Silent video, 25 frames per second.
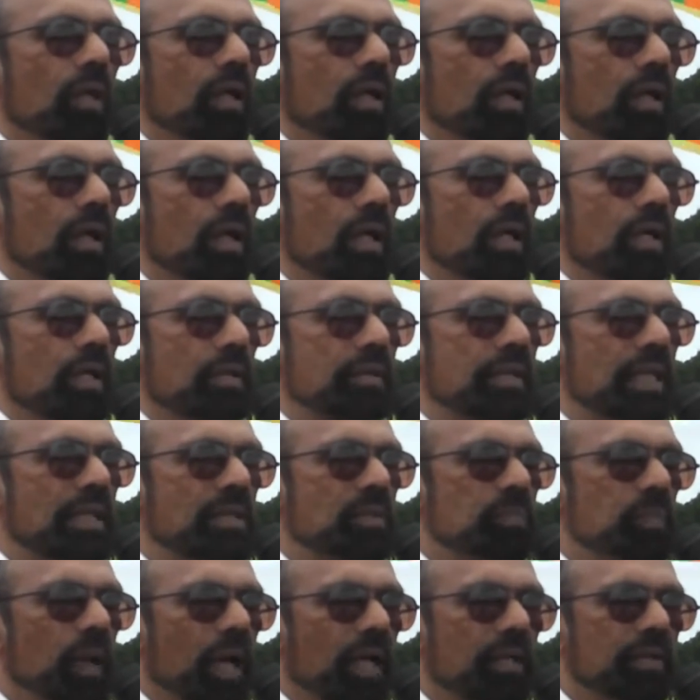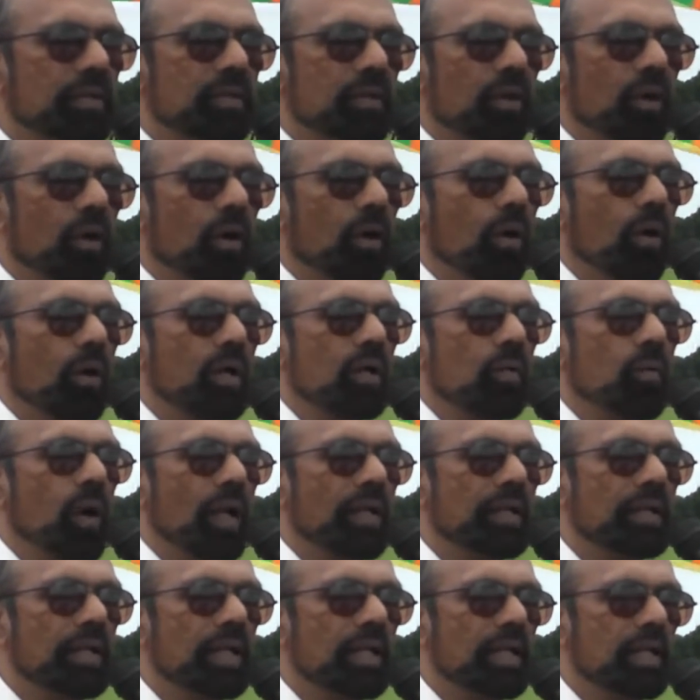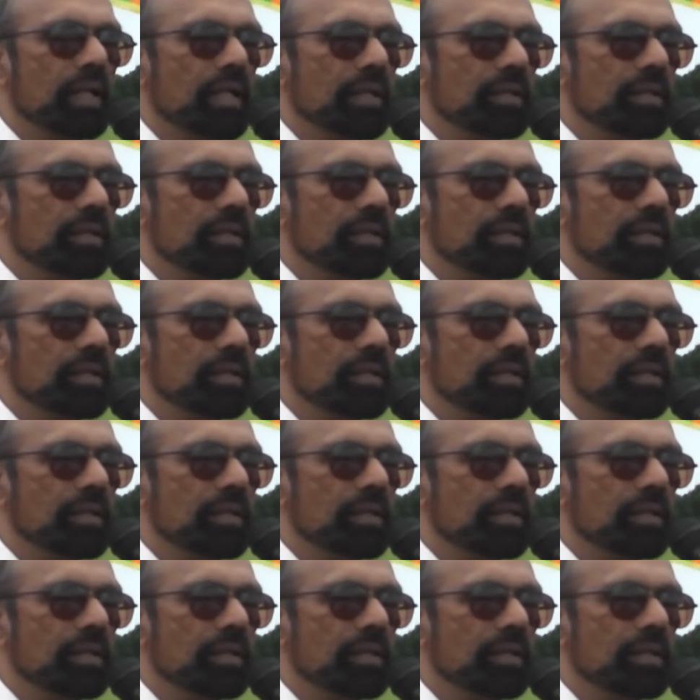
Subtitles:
a test match or a one-day